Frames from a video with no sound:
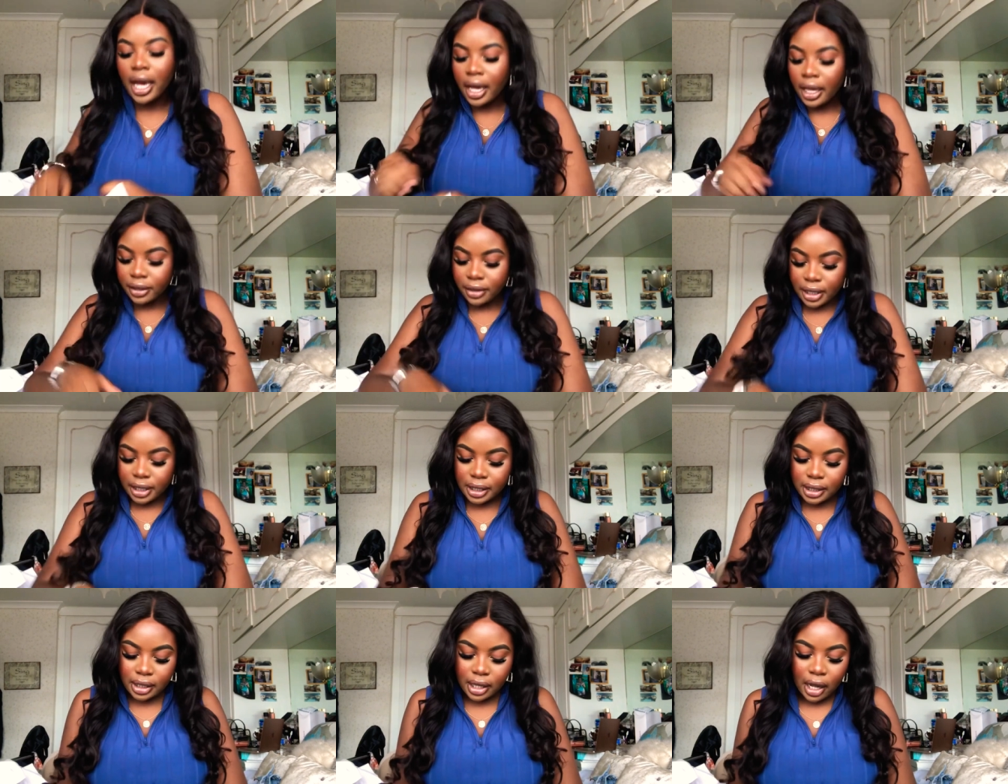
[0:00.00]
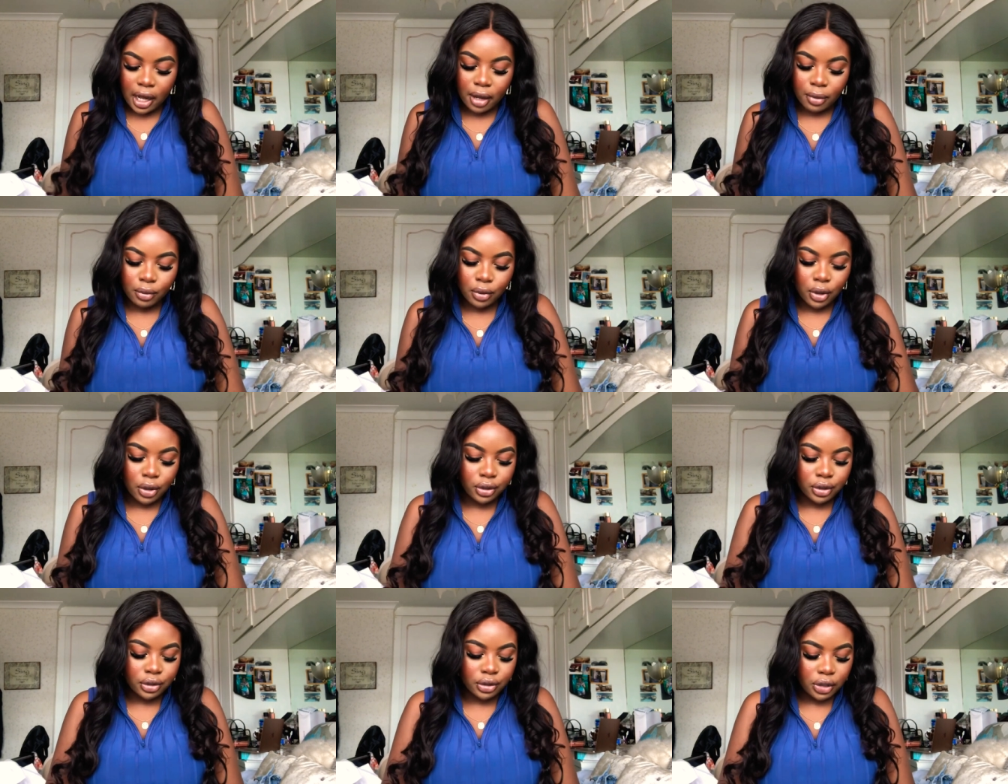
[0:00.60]
This skirt
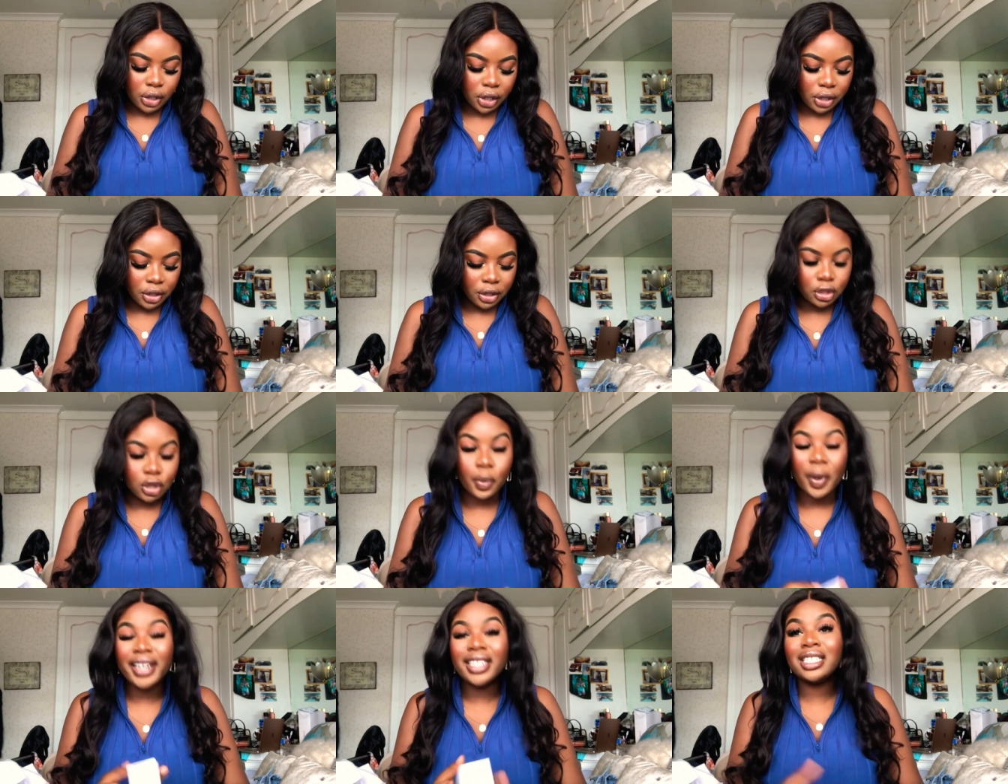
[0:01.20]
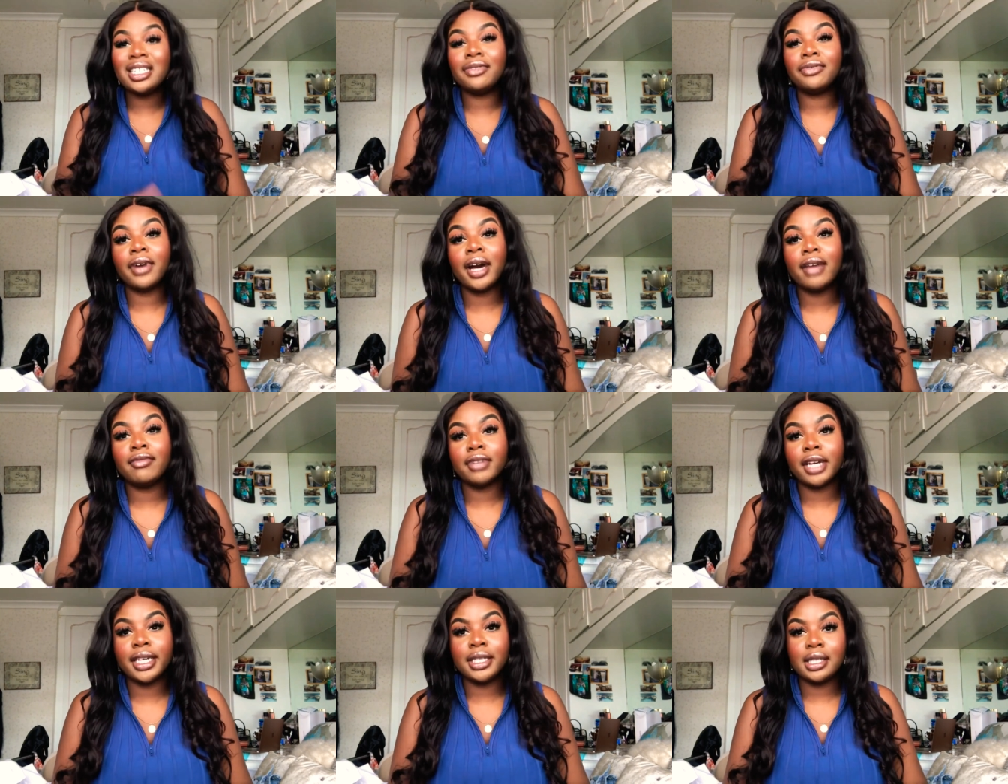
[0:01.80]
was
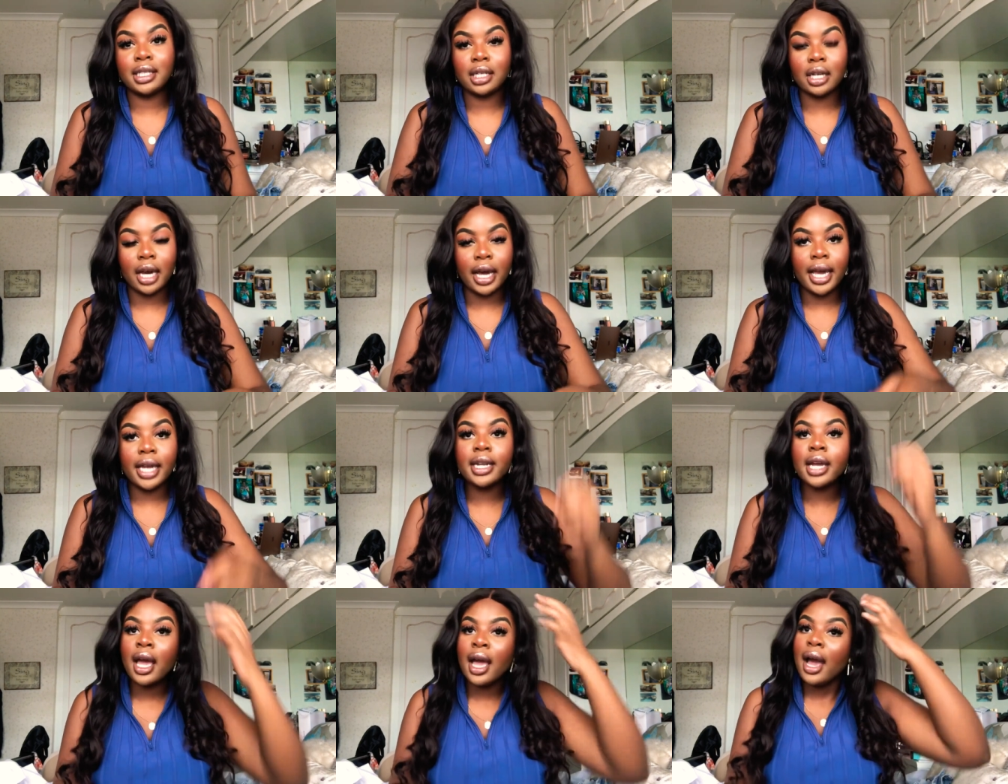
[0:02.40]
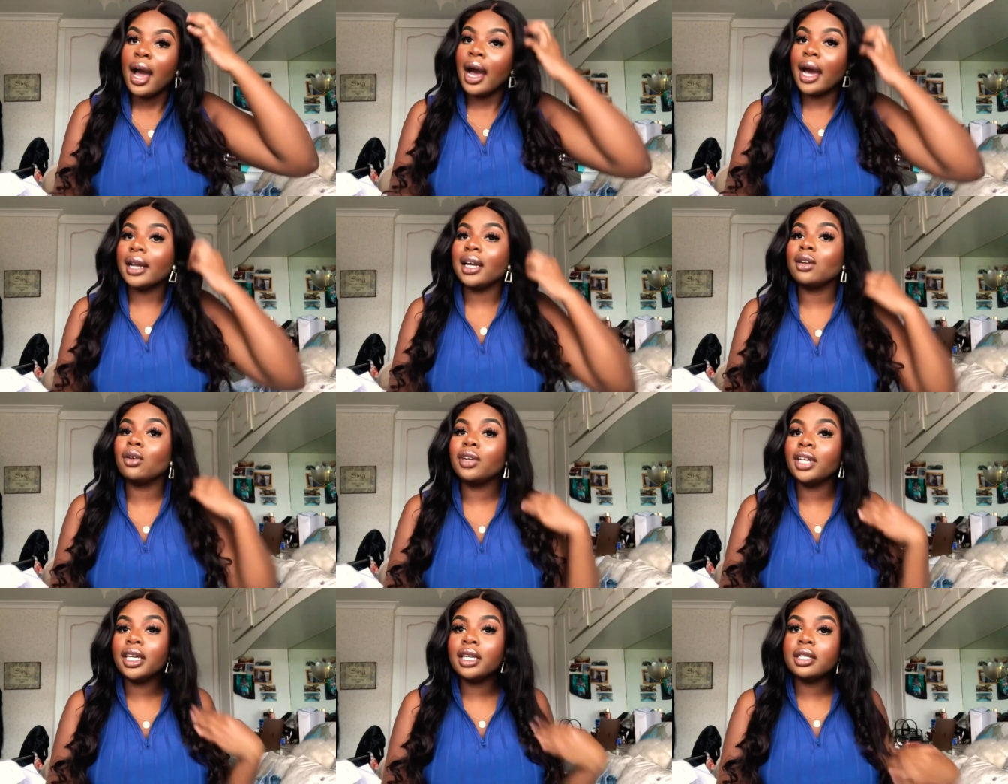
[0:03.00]
25.99 and I got
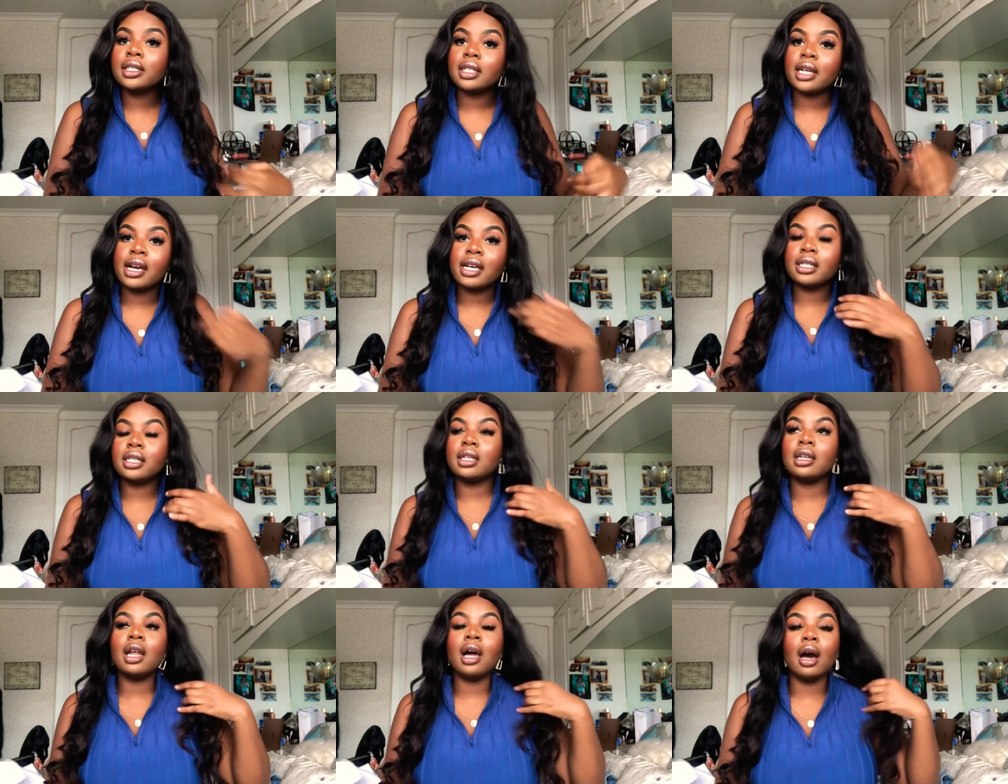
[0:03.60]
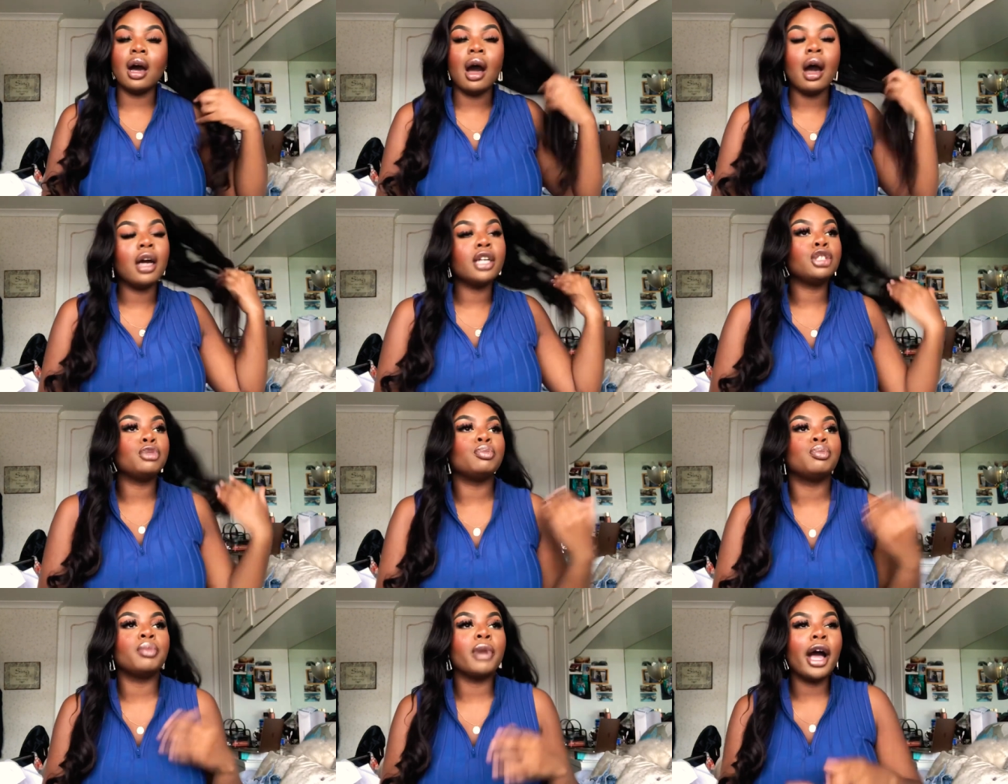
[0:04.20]
it in a size large
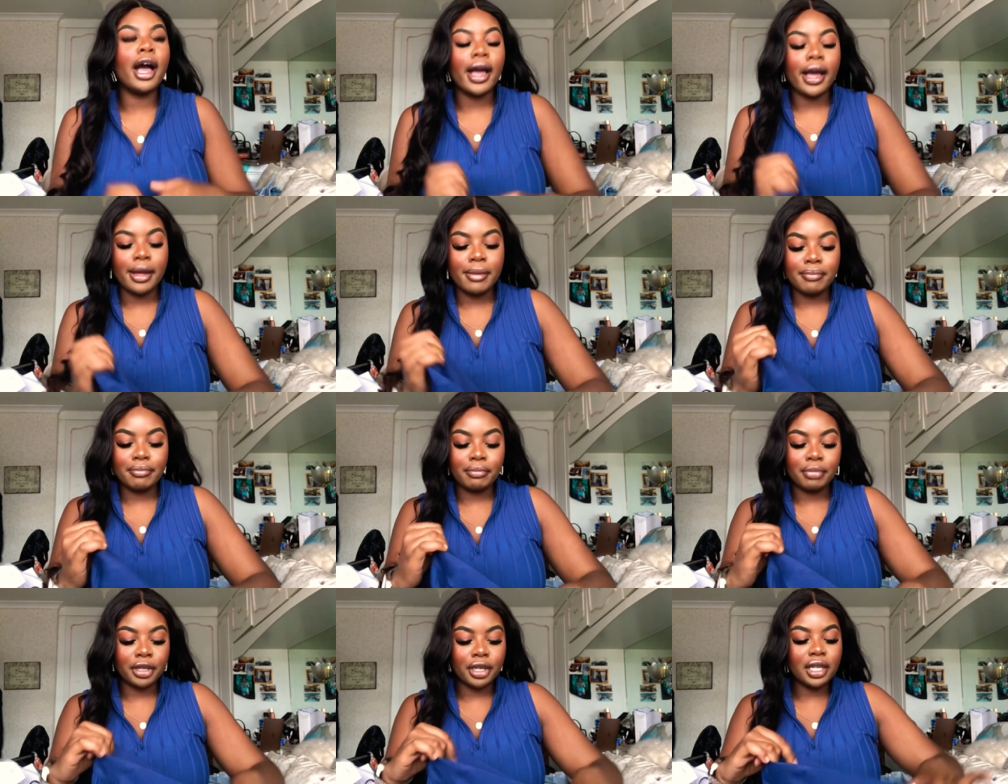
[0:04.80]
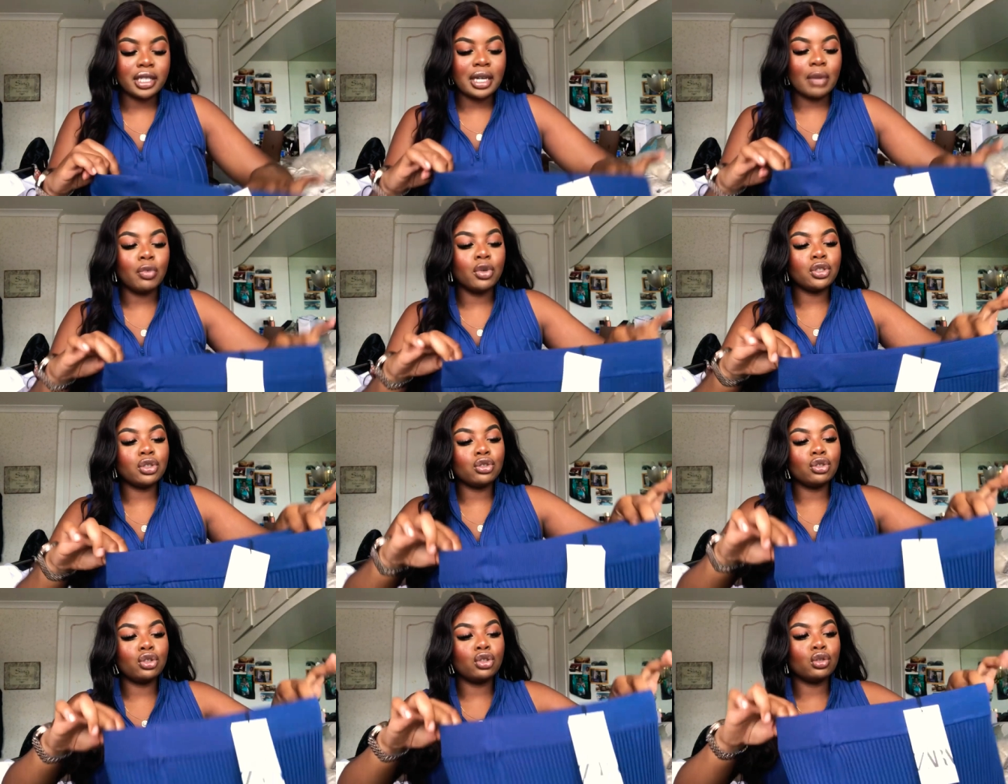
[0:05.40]
um, because I wasn't
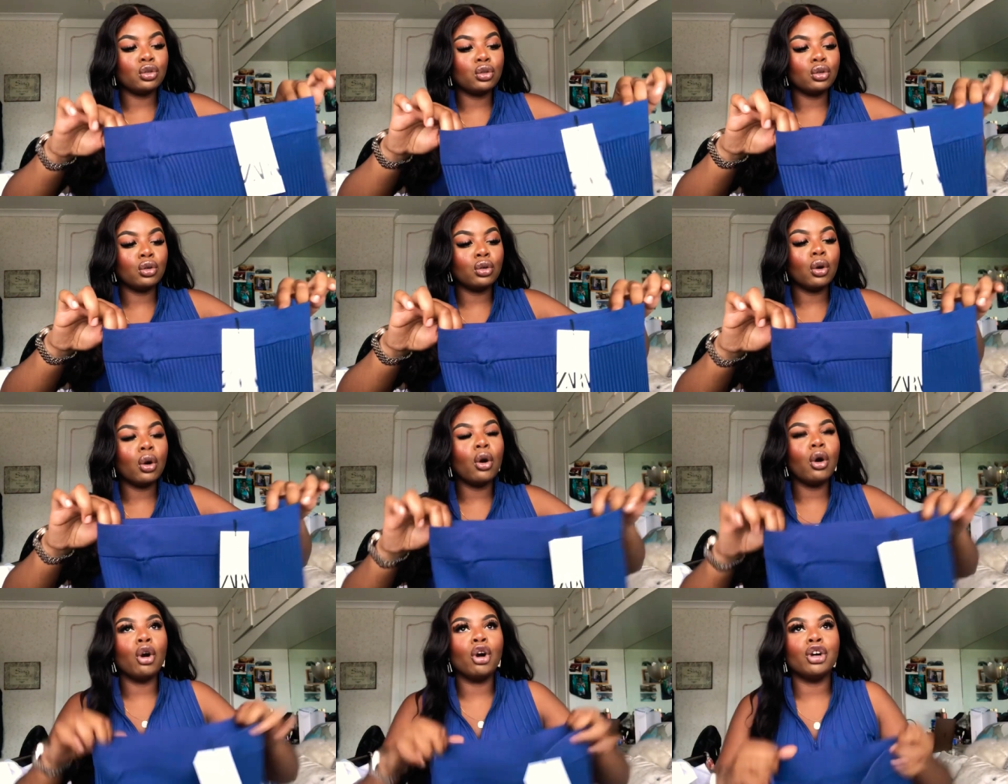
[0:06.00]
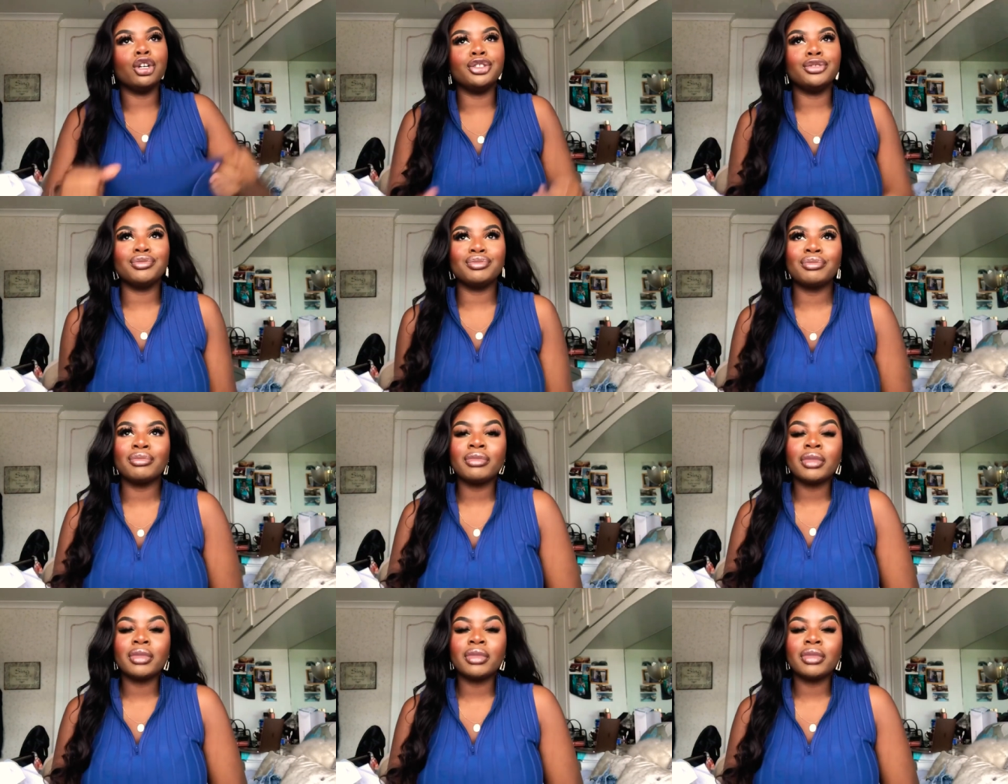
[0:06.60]
sure on